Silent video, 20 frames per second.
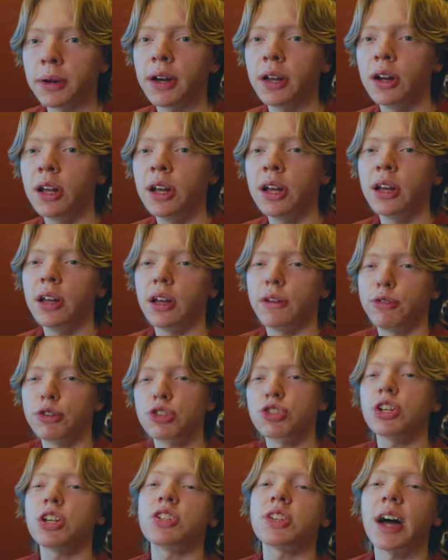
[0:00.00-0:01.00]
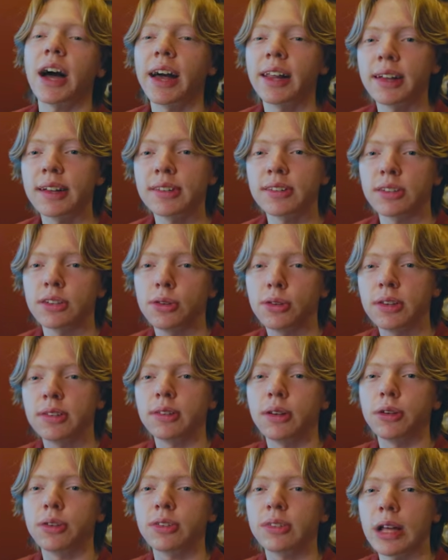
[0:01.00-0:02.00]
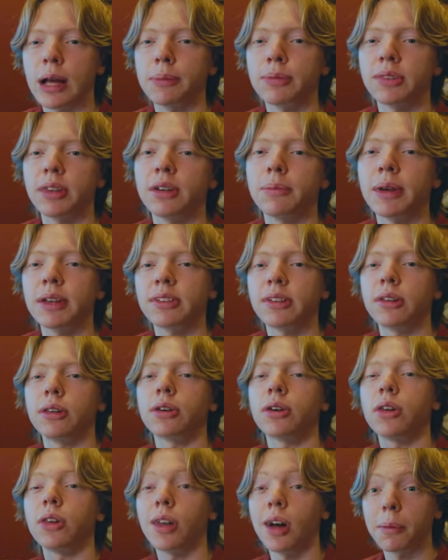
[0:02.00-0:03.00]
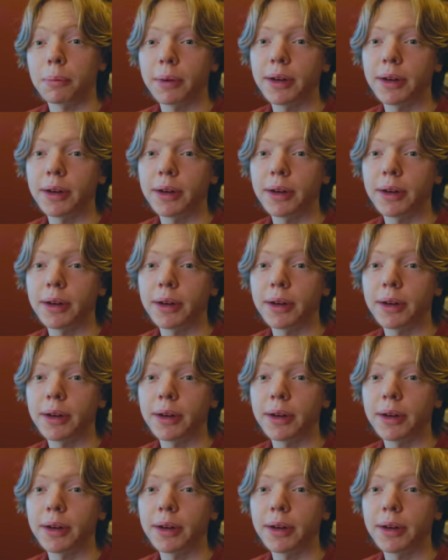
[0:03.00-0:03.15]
but if you just change the highlights and do these little steps, it makes it look a lot